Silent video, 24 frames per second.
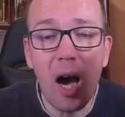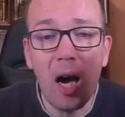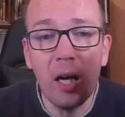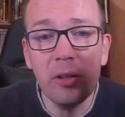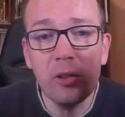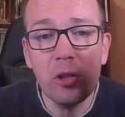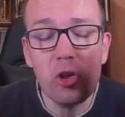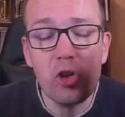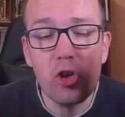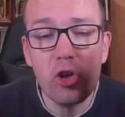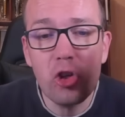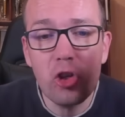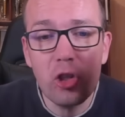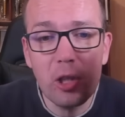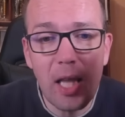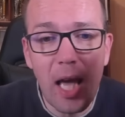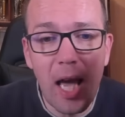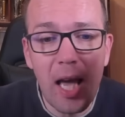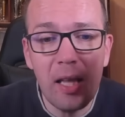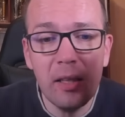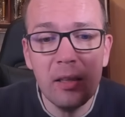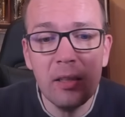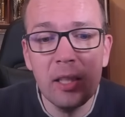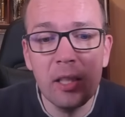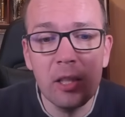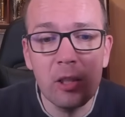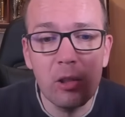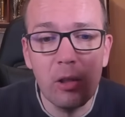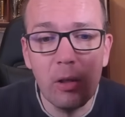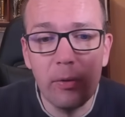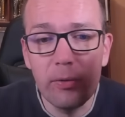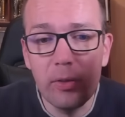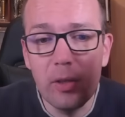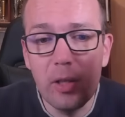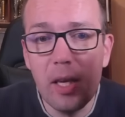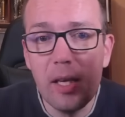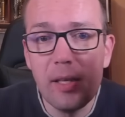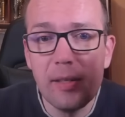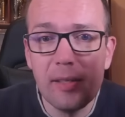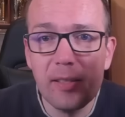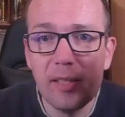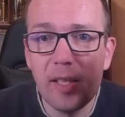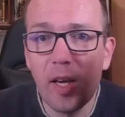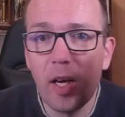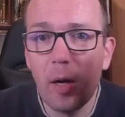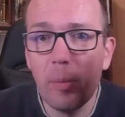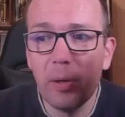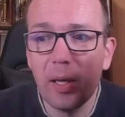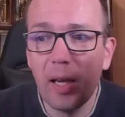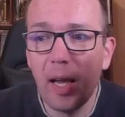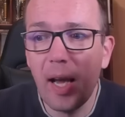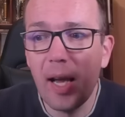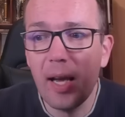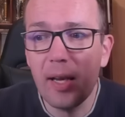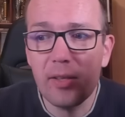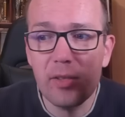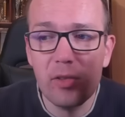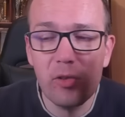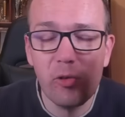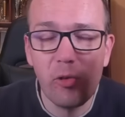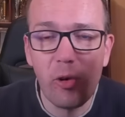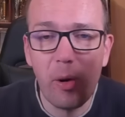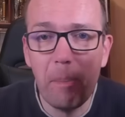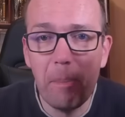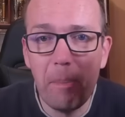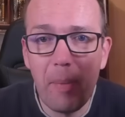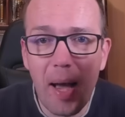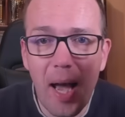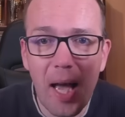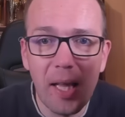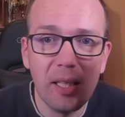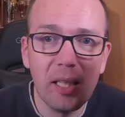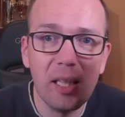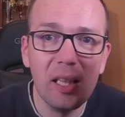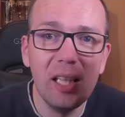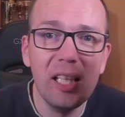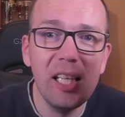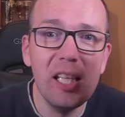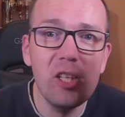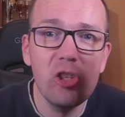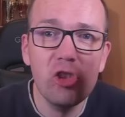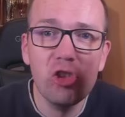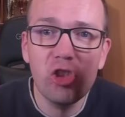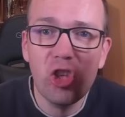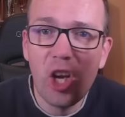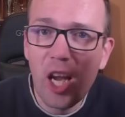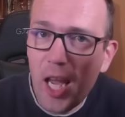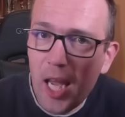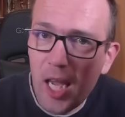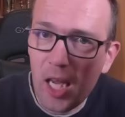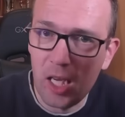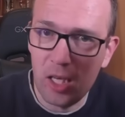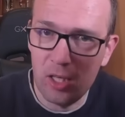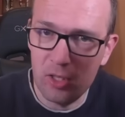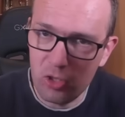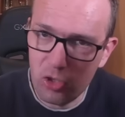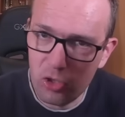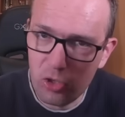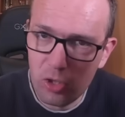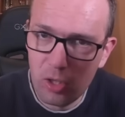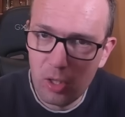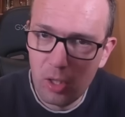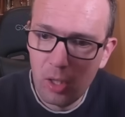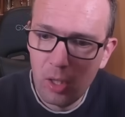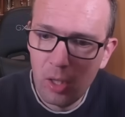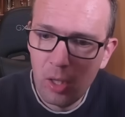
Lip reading: understanding of this setup has dramatically changed.